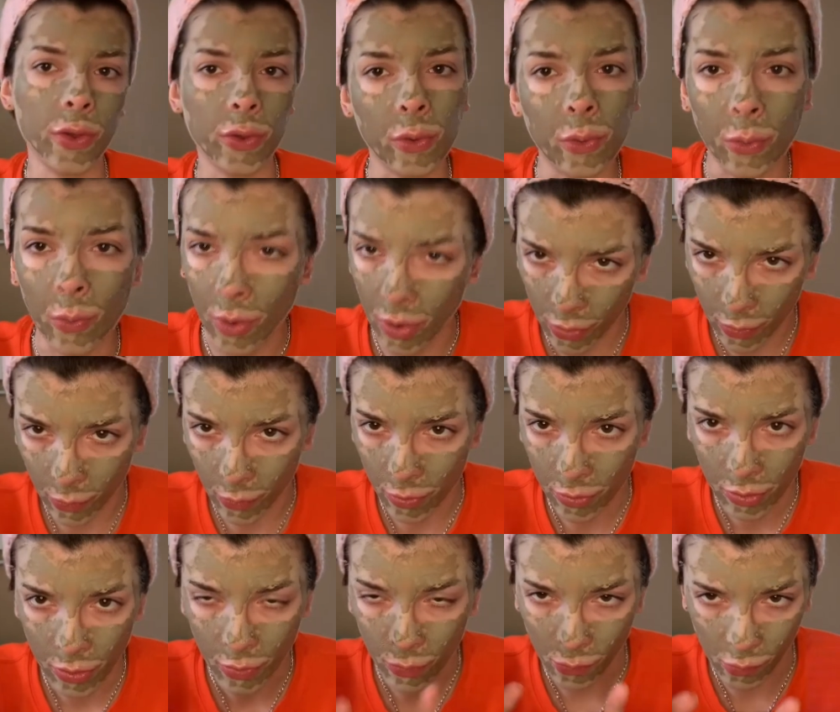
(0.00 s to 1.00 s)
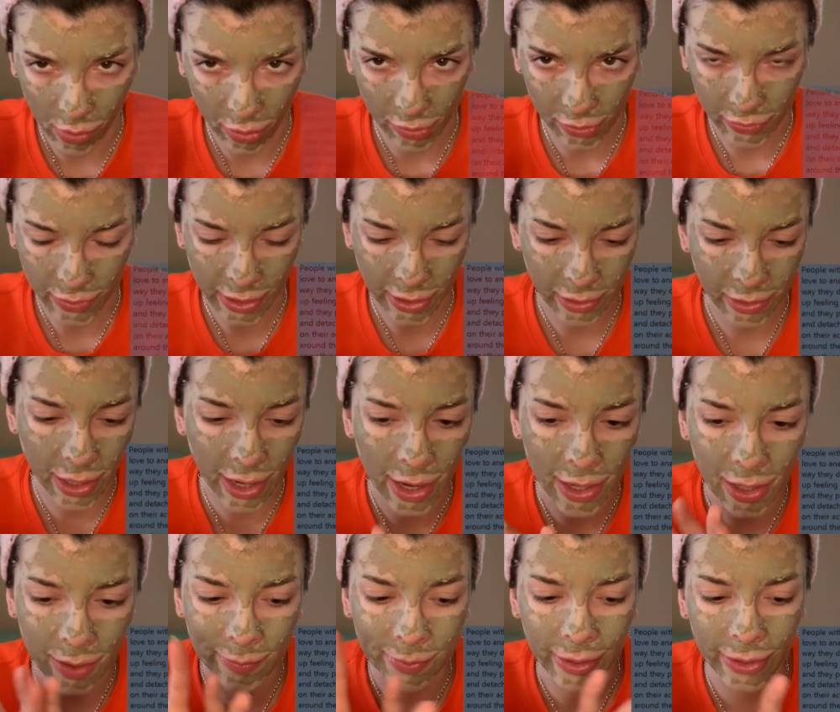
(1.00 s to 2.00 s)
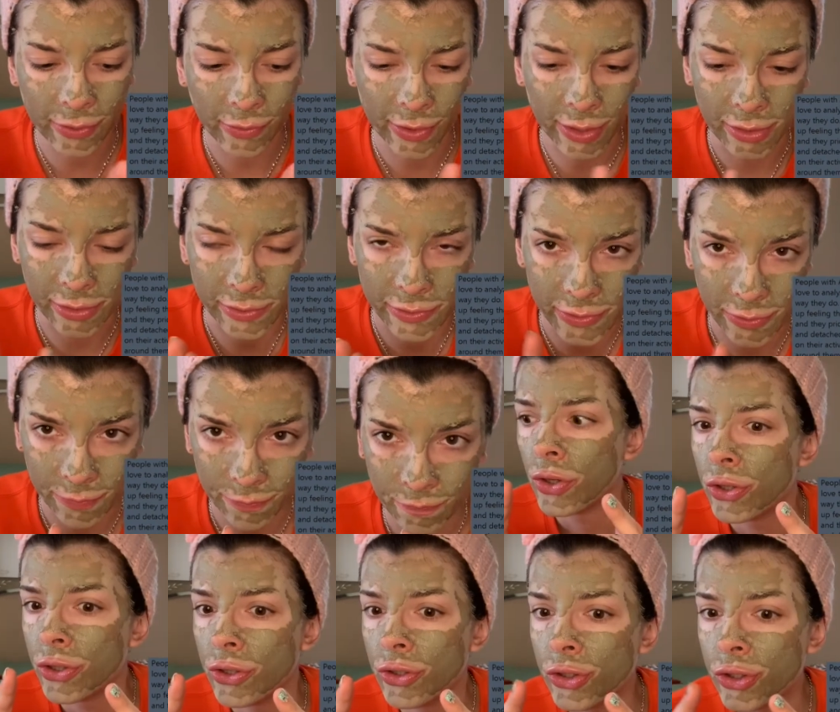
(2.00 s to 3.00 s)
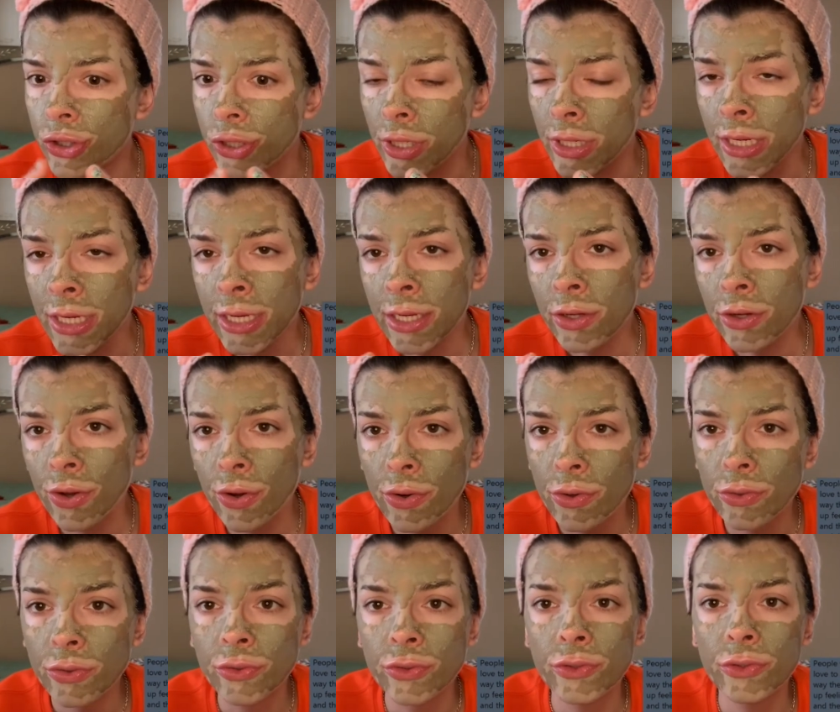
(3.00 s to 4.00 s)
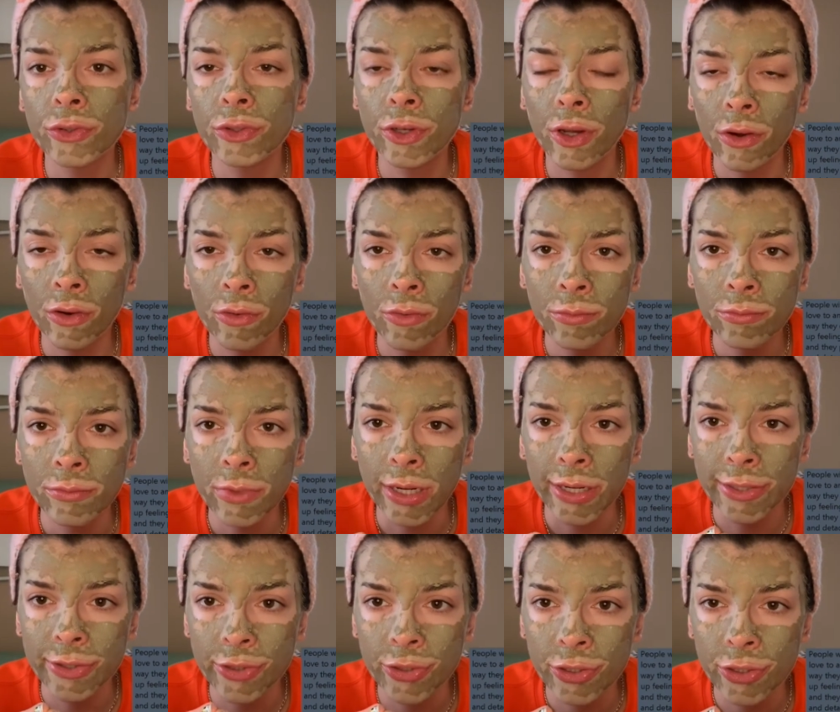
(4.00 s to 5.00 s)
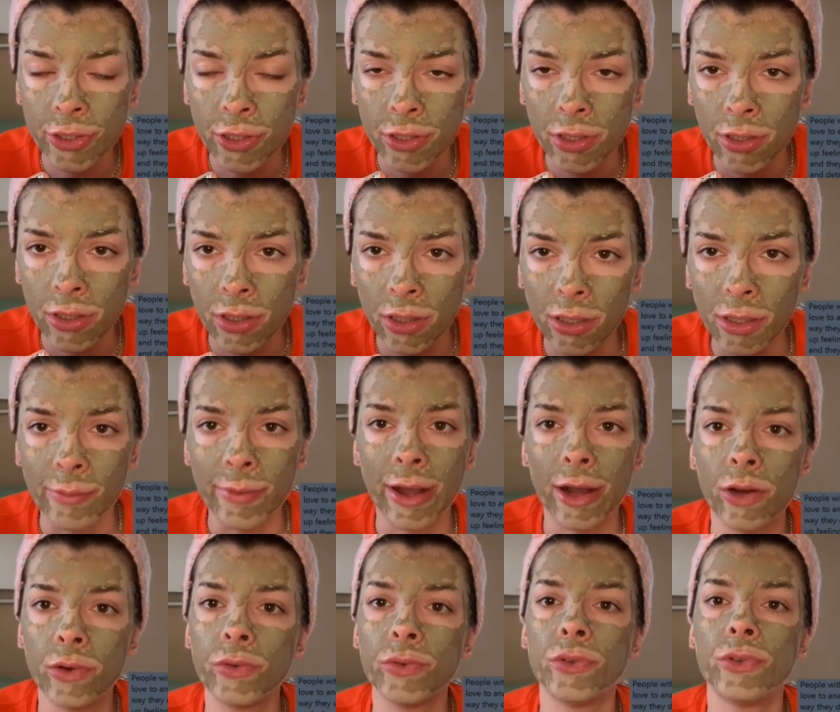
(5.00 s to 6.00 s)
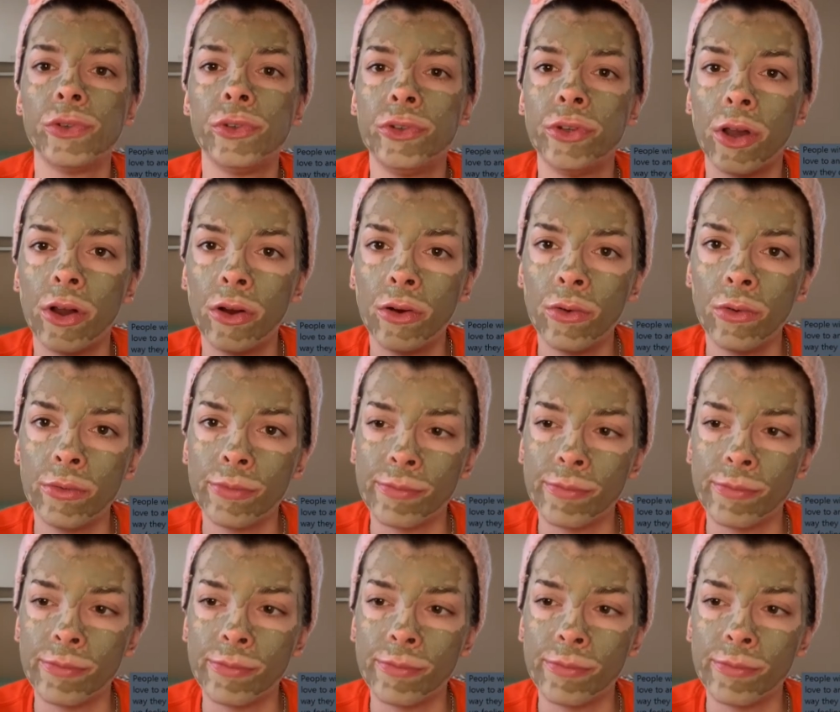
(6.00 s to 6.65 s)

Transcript: where are you getting that? I'm like, okay, listen. She knows so much about so